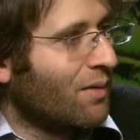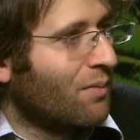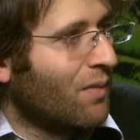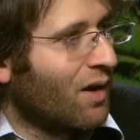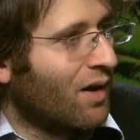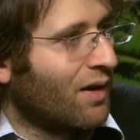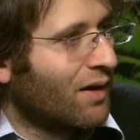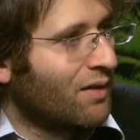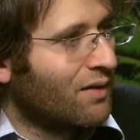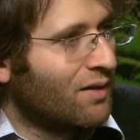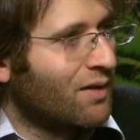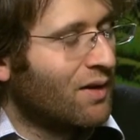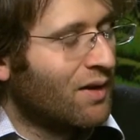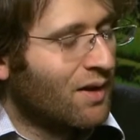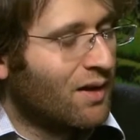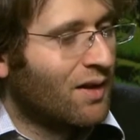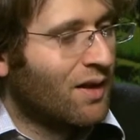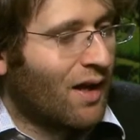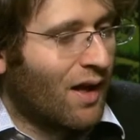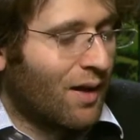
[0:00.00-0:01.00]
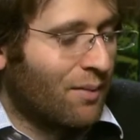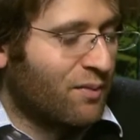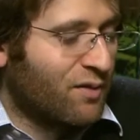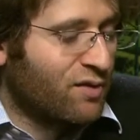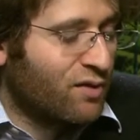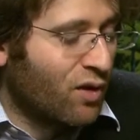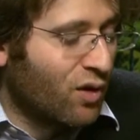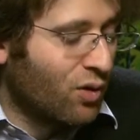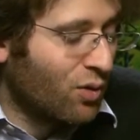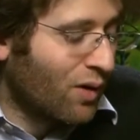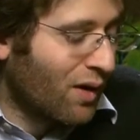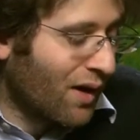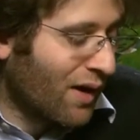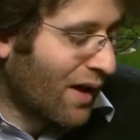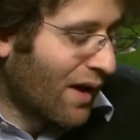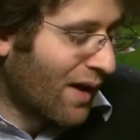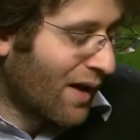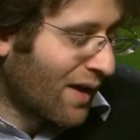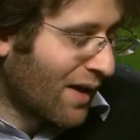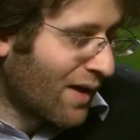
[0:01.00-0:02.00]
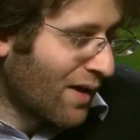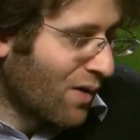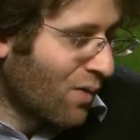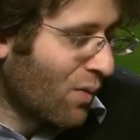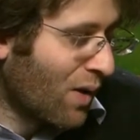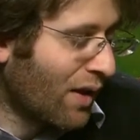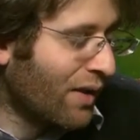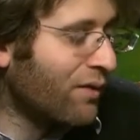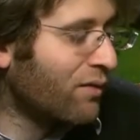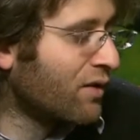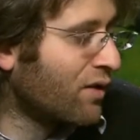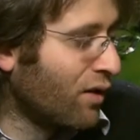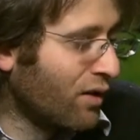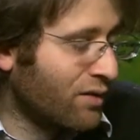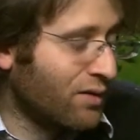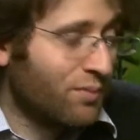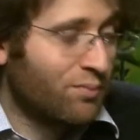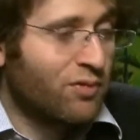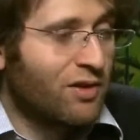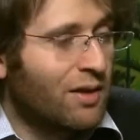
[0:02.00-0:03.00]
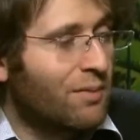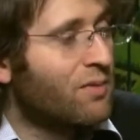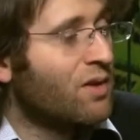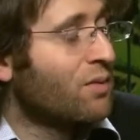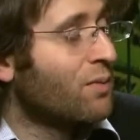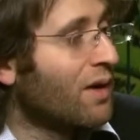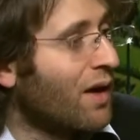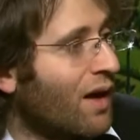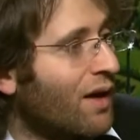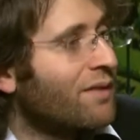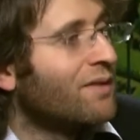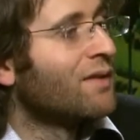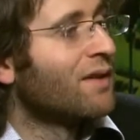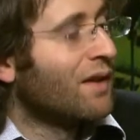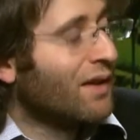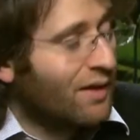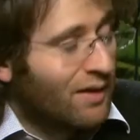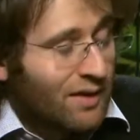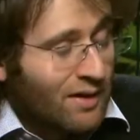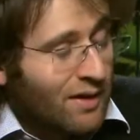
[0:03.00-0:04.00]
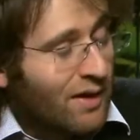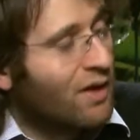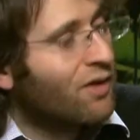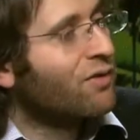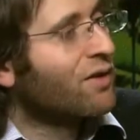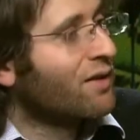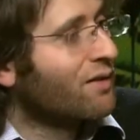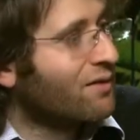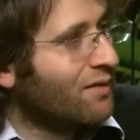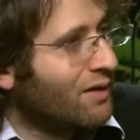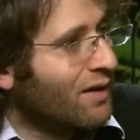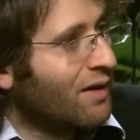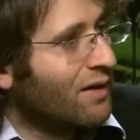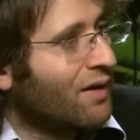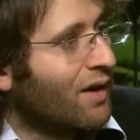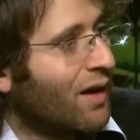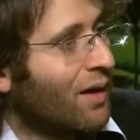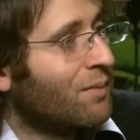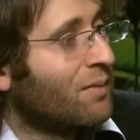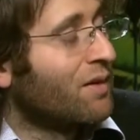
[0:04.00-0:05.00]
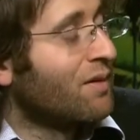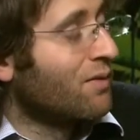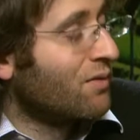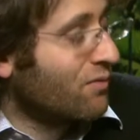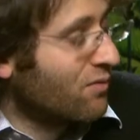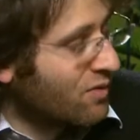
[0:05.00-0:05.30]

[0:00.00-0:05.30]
market. So while the results are preliminary, we are seeing increases in income,